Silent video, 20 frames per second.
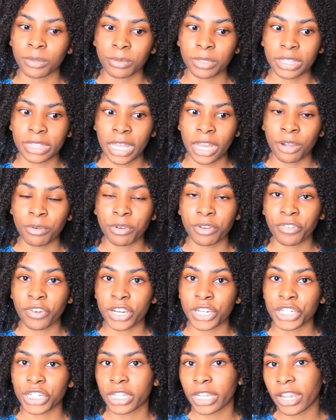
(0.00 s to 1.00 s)
without
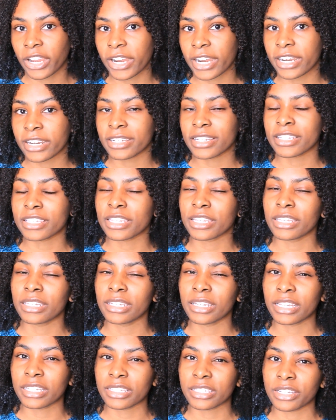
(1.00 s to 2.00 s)
refreshing their hair
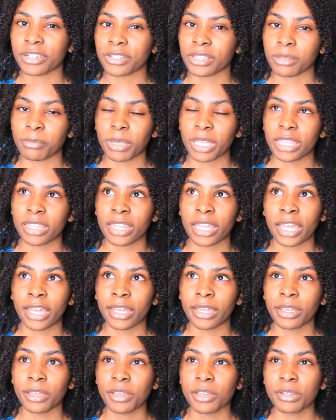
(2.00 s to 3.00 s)
doesn't necessarily mean
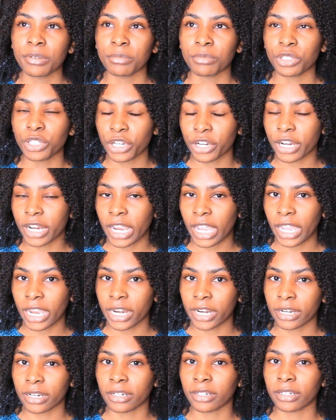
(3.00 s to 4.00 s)
that your
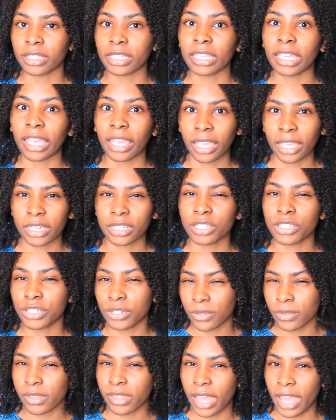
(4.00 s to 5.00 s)
hair can
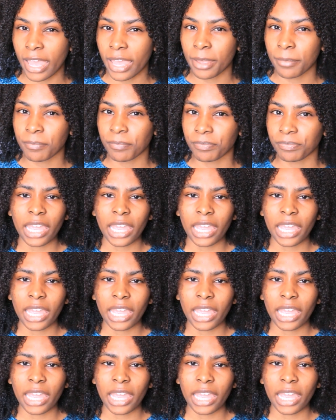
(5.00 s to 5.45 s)
do that.